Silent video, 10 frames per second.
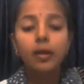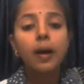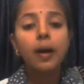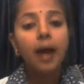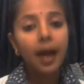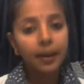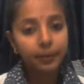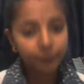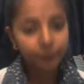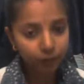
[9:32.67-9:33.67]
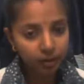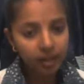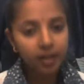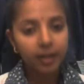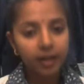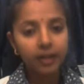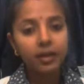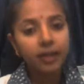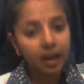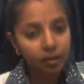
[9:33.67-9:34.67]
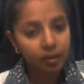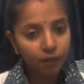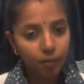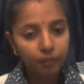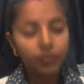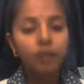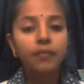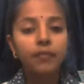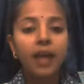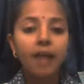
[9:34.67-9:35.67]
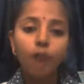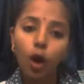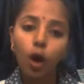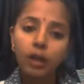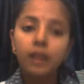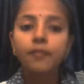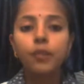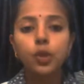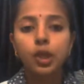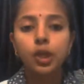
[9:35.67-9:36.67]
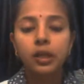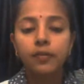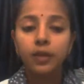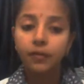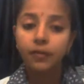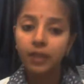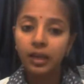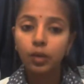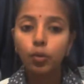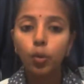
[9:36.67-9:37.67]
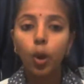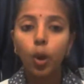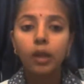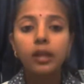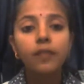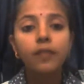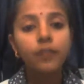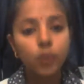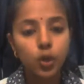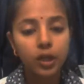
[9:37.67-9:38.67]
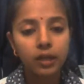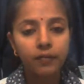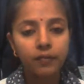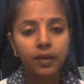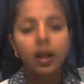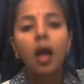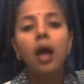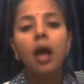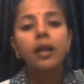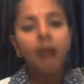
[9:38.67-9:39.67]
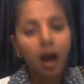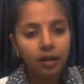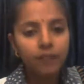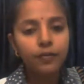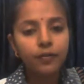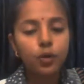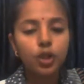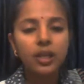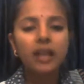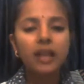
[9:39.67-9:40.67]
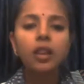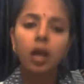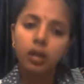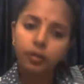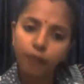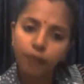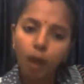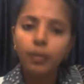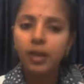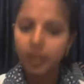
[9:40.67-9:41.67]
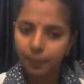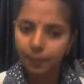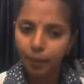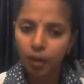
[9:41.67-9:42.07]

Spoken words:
And for this, correct the tense form of verb, we have only future indefinite. We need to know only the future indefinite. The other future tense, the form is important,